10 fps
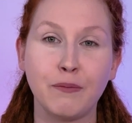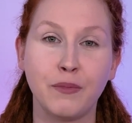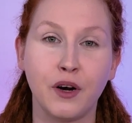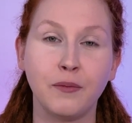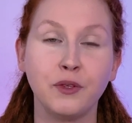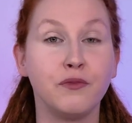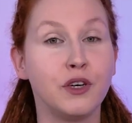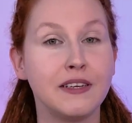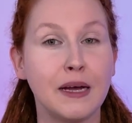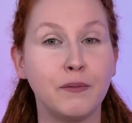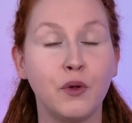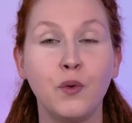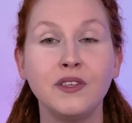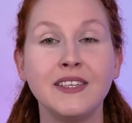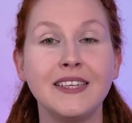prompt. For example,
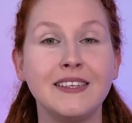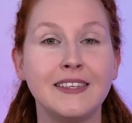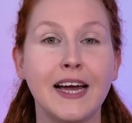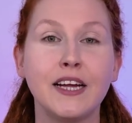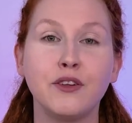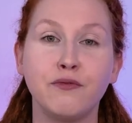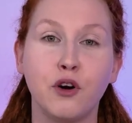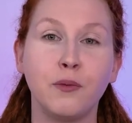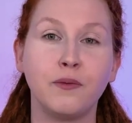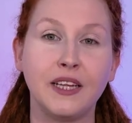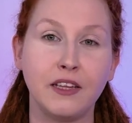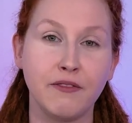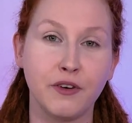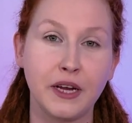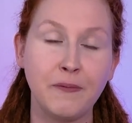what is a desired form of
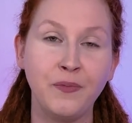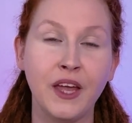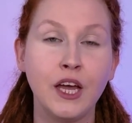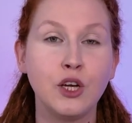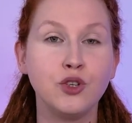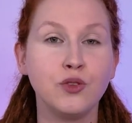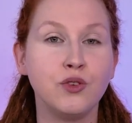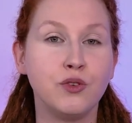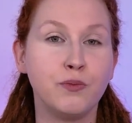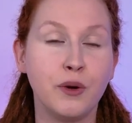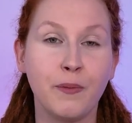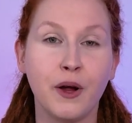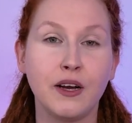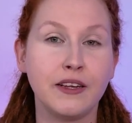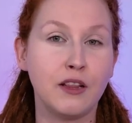delivery? Should you
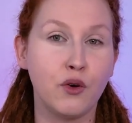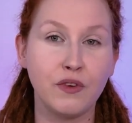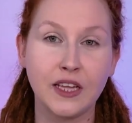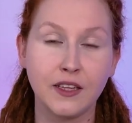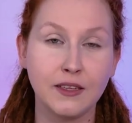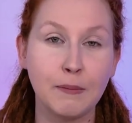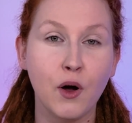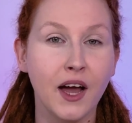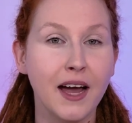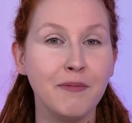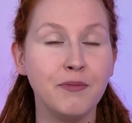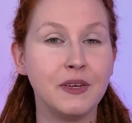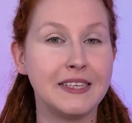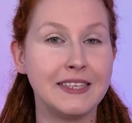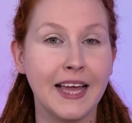prepare the low-fidelity mockup,
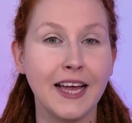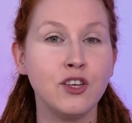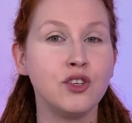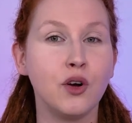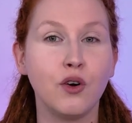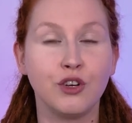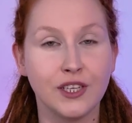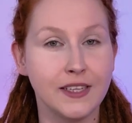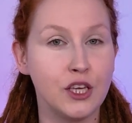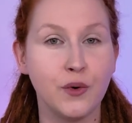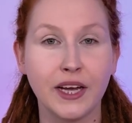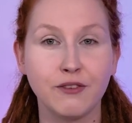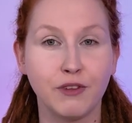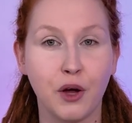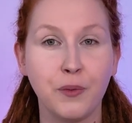a sketch, or just a UX
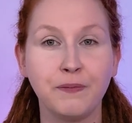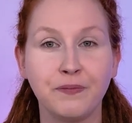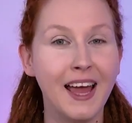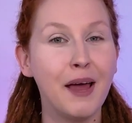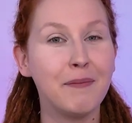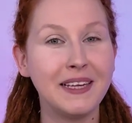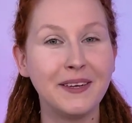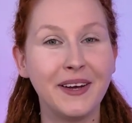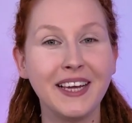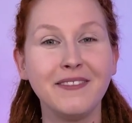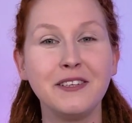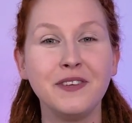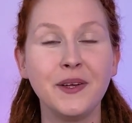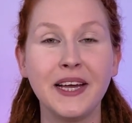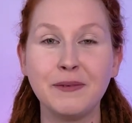flow? By the way, if this
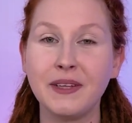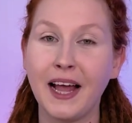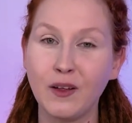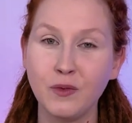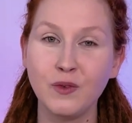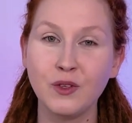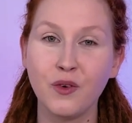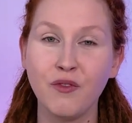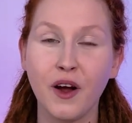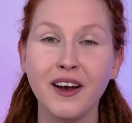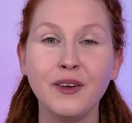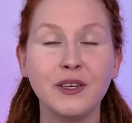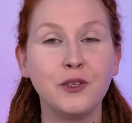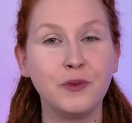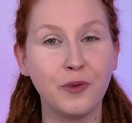video has been helpful so far, you
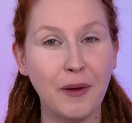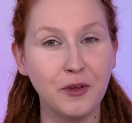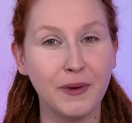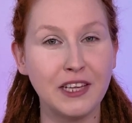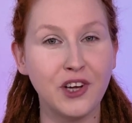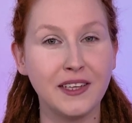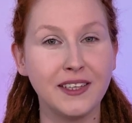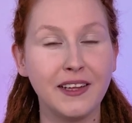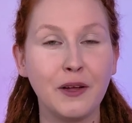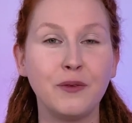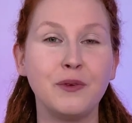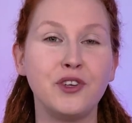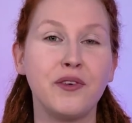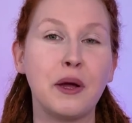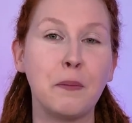can subscribe to my channel. I will be
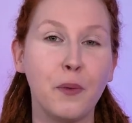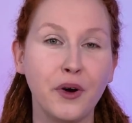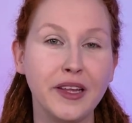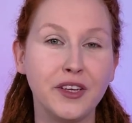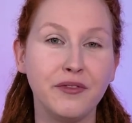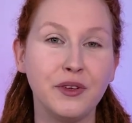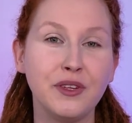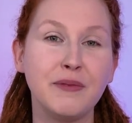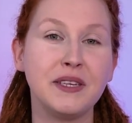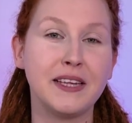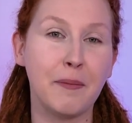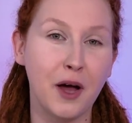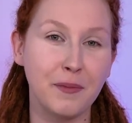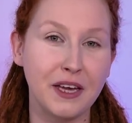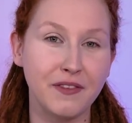sharing more interview tips in the
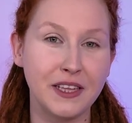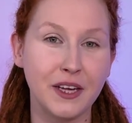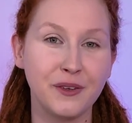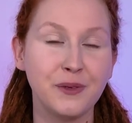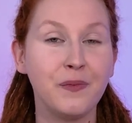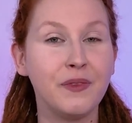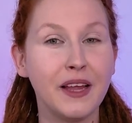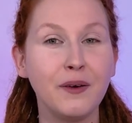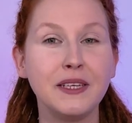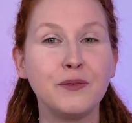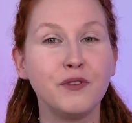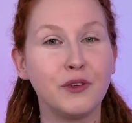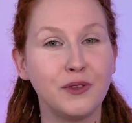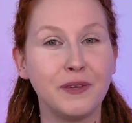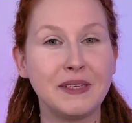upcoming videos. Now let's move
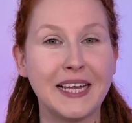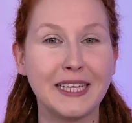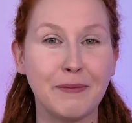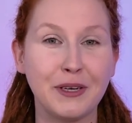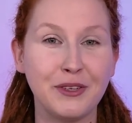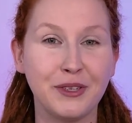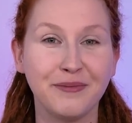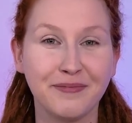on to the mistake number 2.